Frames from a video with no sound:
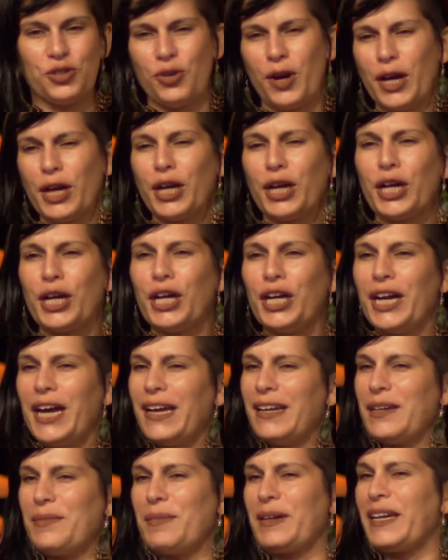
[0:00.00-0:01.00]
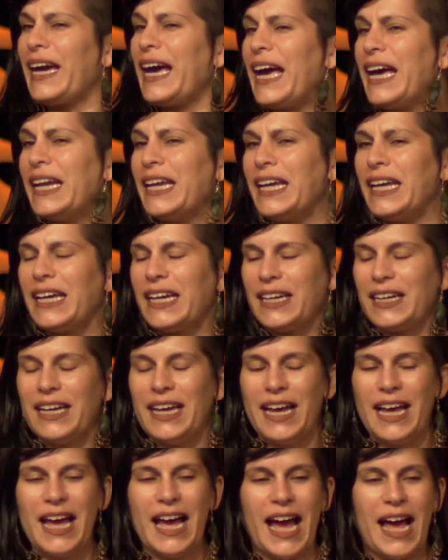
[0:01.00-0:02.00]
trucker and a mechanic,
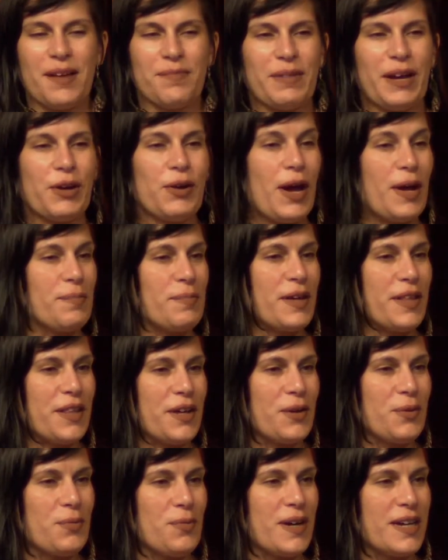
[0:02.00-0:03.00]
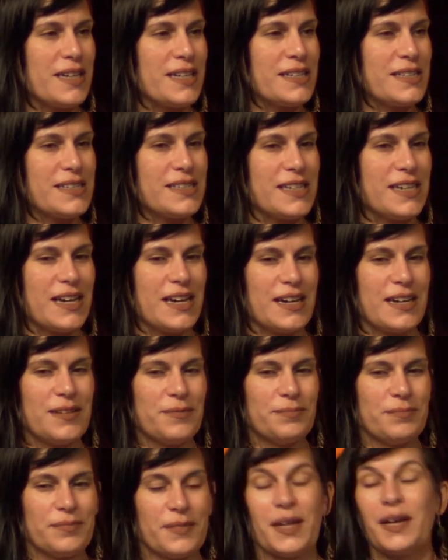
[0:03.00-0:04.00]
and my grandmother was
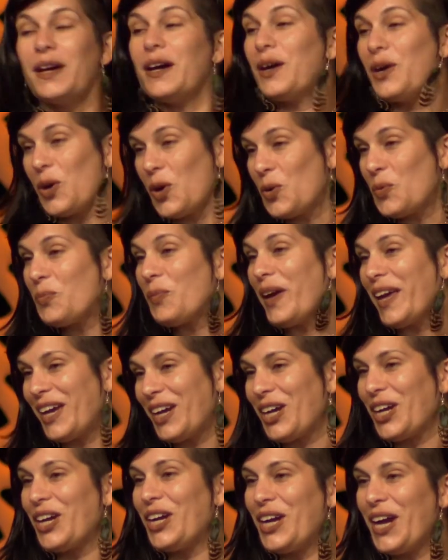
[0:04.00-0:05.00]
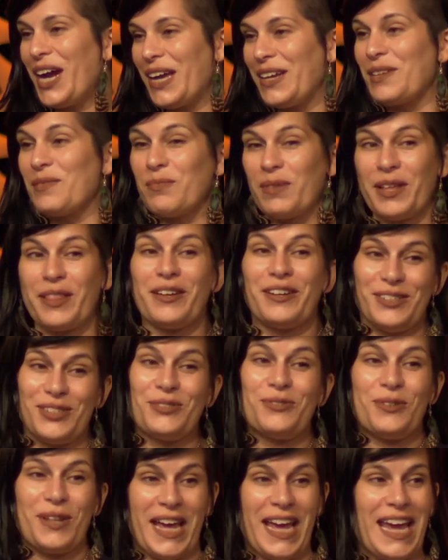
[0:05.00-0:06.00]
a homemaker and a mother
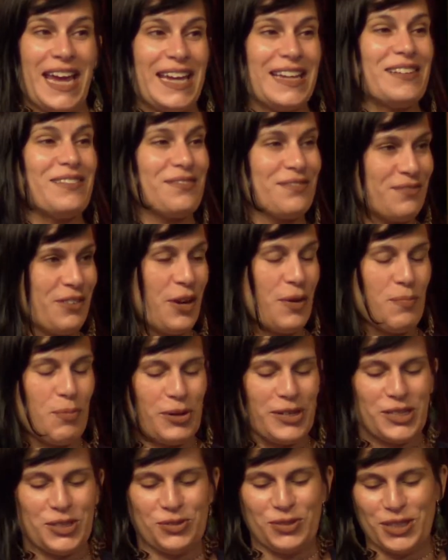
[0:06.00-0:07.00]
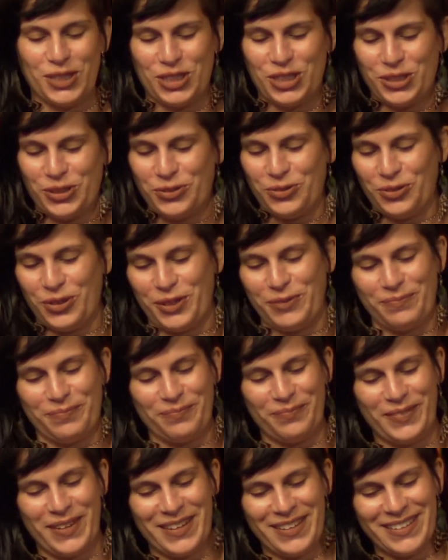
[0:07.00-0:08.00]
to 8 very boisterous children.
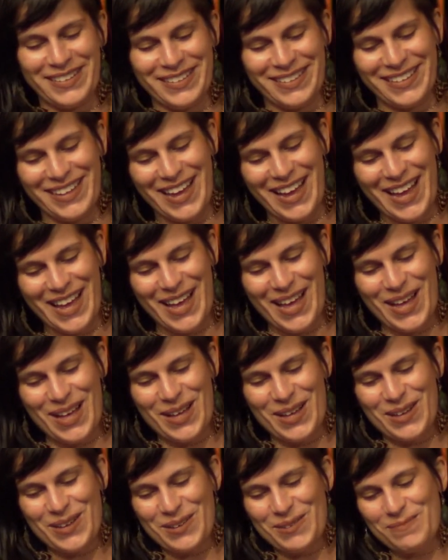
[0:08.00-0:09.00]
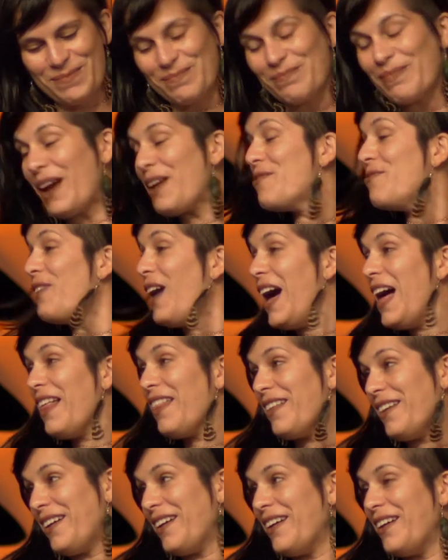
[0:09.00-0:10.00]
My
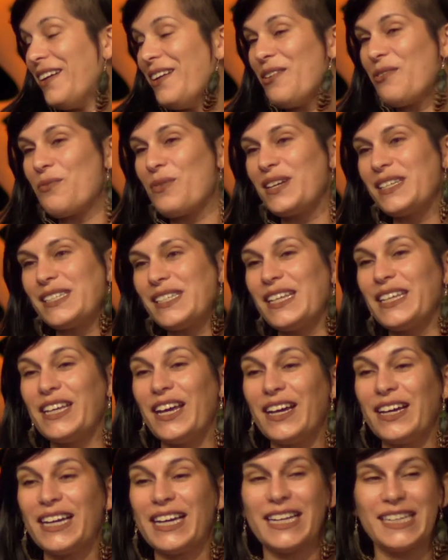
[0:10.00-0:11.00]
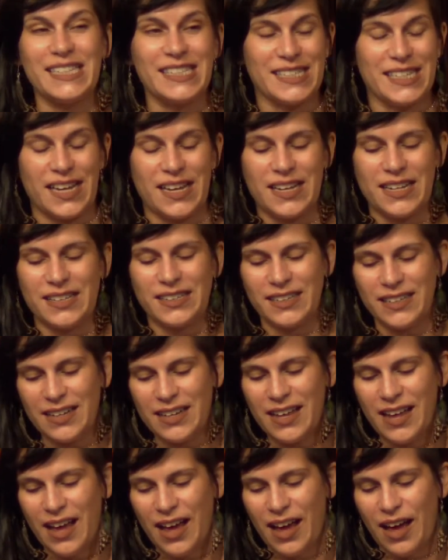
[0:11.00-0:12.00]
father was the youngest son
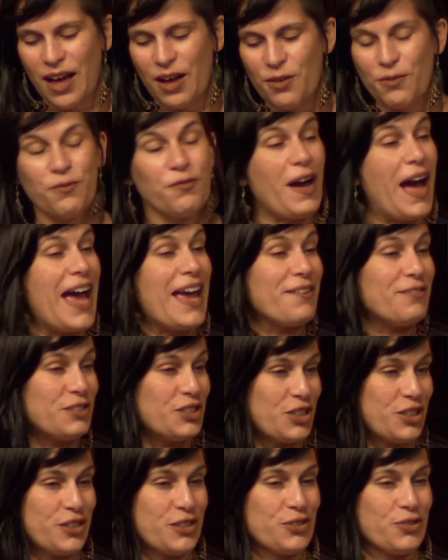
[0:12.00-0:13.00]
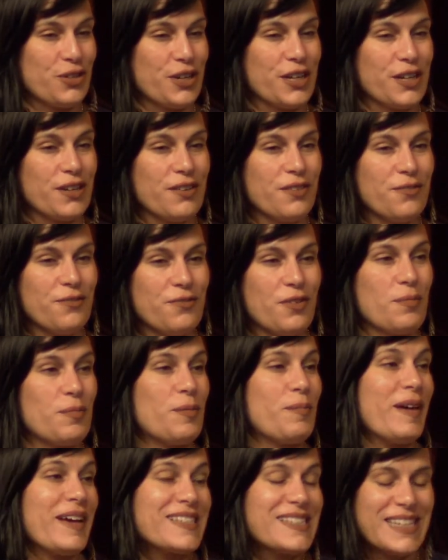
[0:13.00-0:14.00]
of 5 children from a
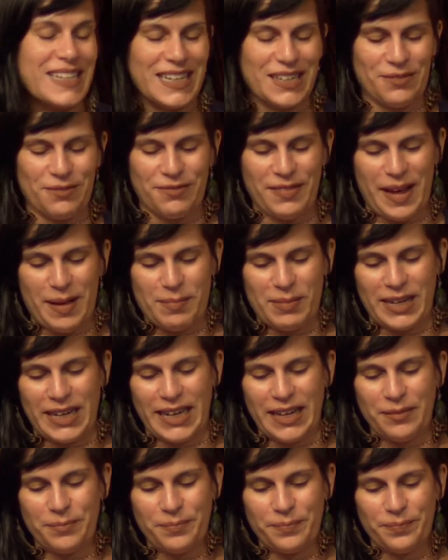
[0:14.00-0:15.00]
Mexican family,